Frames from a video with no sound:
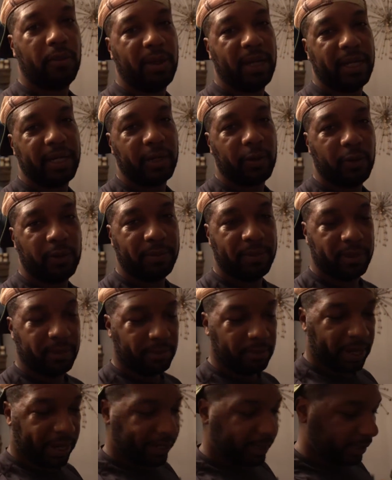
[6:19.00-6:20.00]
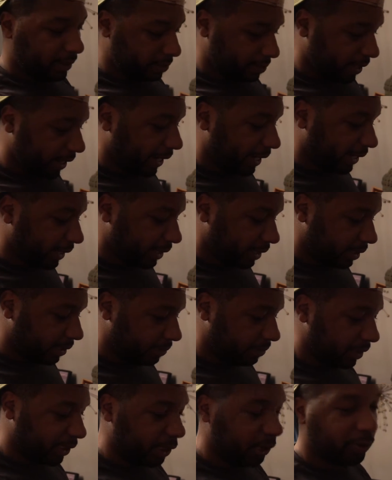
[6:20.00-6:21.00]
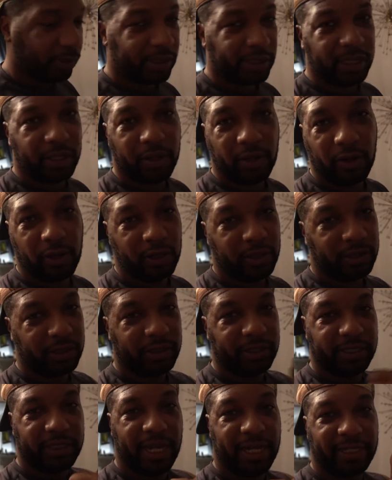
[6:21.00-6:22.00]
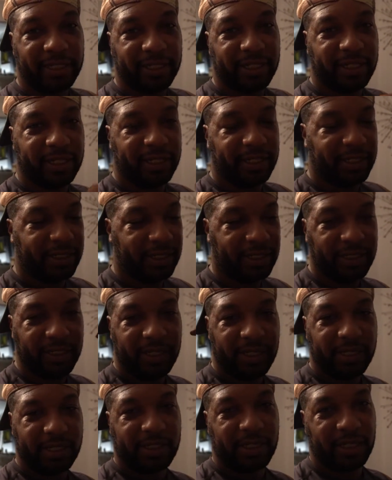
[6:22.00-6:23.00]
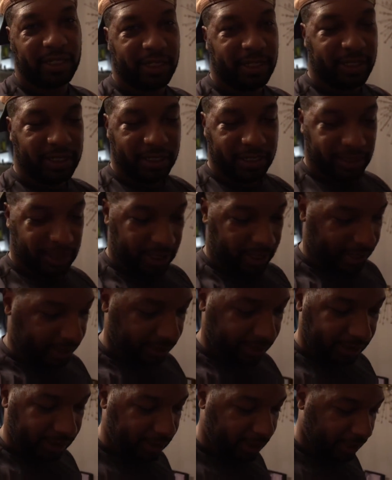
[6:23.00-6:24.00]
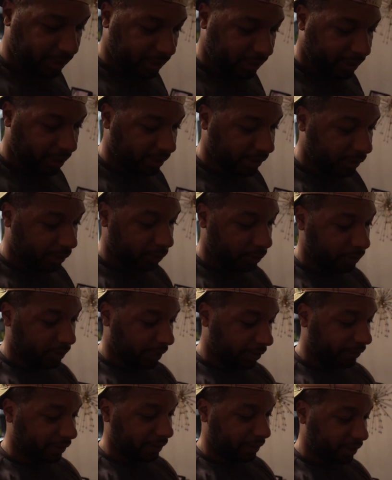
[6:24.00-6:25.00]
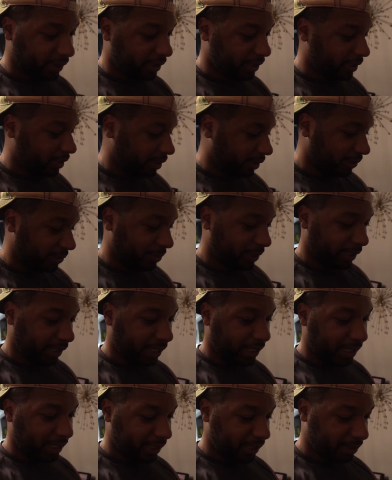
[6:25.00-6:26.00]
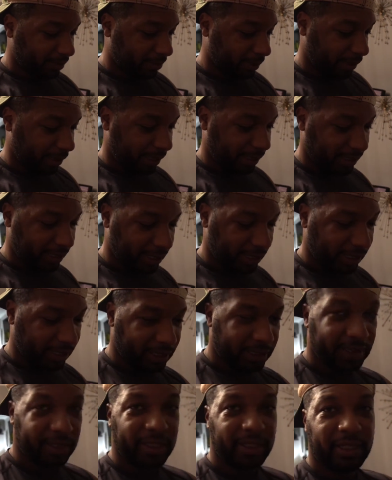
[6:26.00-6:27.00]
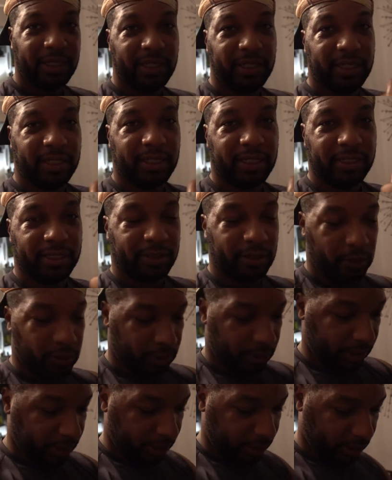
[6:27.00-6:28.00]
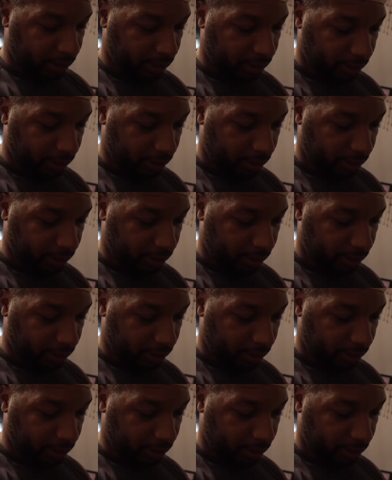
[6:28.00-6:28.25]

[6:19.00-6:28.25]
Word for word: my equipment back in the bag. Um, I used it all Saturday, Sunday and today. Got to use everything um, my Canon, my Nikon, the Sony,